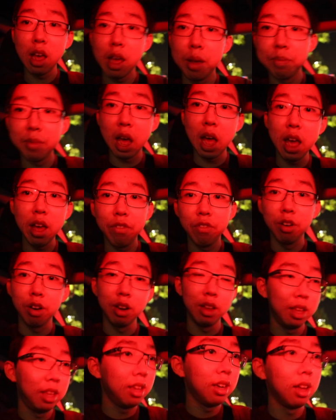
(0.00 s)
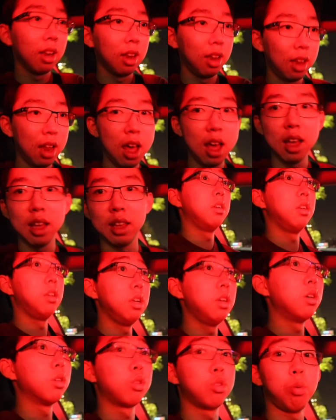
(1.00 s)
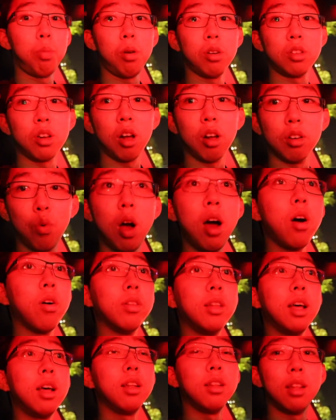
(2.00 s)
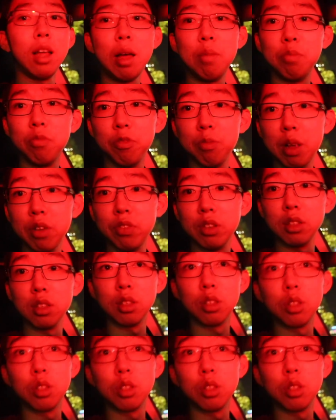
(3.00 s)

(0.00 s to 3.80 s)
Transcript: I'm ever in a line in a supercharger. Wow, my face is